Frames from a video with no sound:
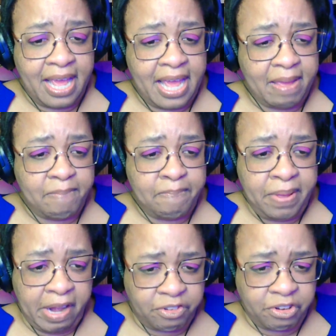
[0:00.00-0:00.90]
a
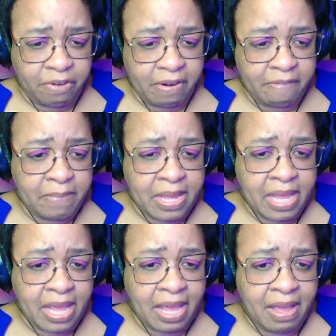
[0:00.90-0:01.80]
picture of
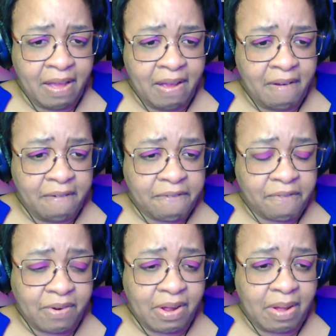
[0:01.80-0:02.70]
me
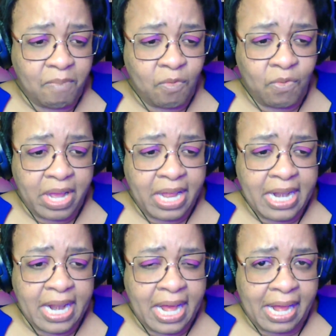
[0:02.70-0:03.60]
from
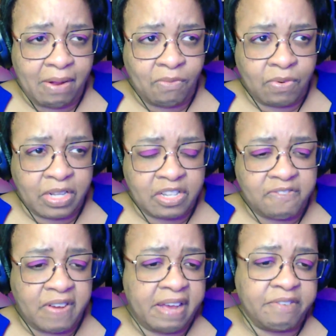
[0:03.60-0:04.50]
when I was
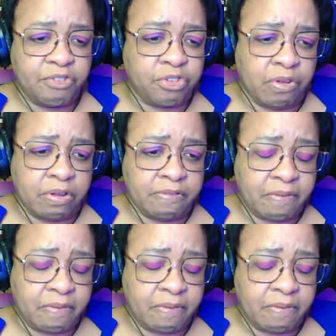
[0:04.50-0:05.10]
5 years old,